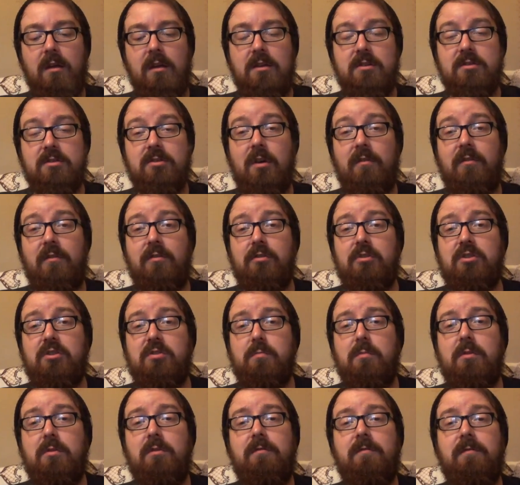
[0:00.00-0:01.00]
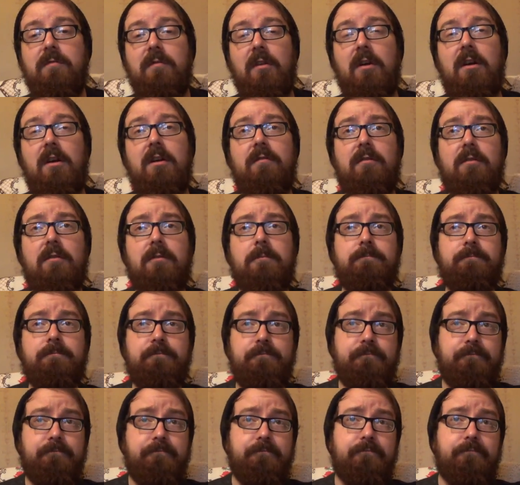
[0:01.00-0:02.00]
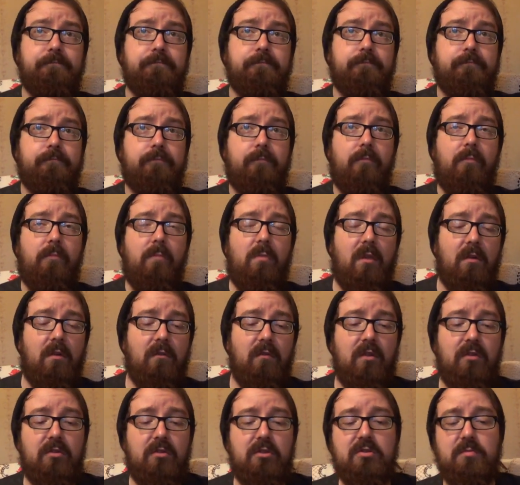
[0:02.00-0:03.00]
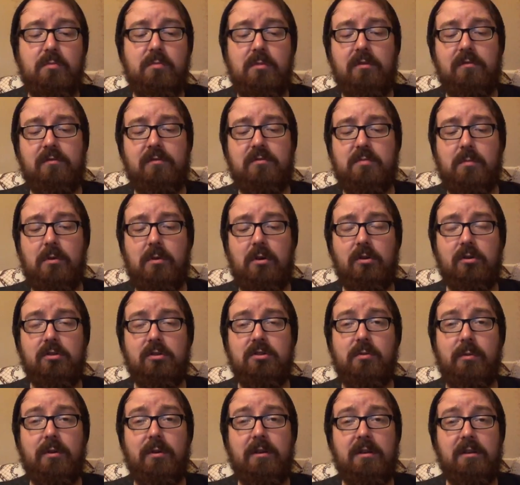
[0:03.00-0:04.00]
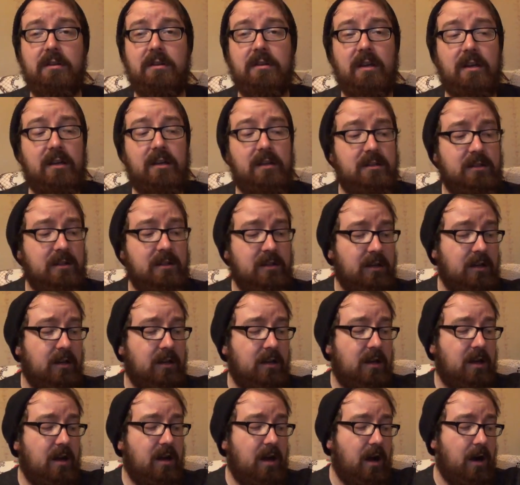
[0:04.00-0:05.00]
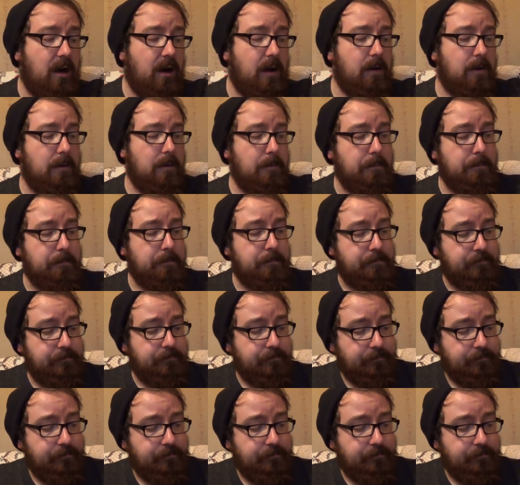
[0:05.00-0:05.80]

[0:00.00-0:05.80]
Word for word: It's got a very smooth flavour, very smooth smoke to it indeed. Um,